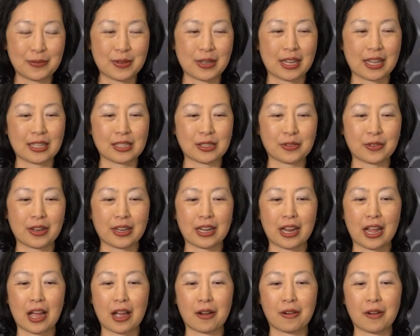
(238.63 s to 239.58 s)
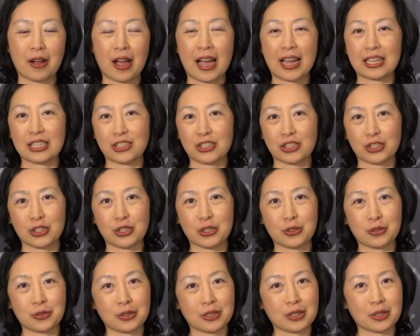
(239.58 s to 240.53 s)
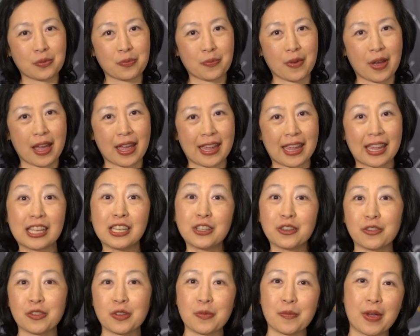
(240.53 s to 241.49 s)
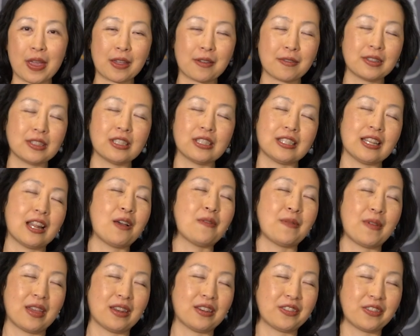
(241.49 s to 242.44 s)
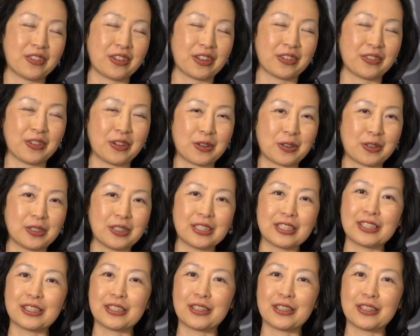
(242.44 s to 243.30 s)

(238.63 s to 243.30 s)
because right now I just used my interview mic, which is not meant for vocals.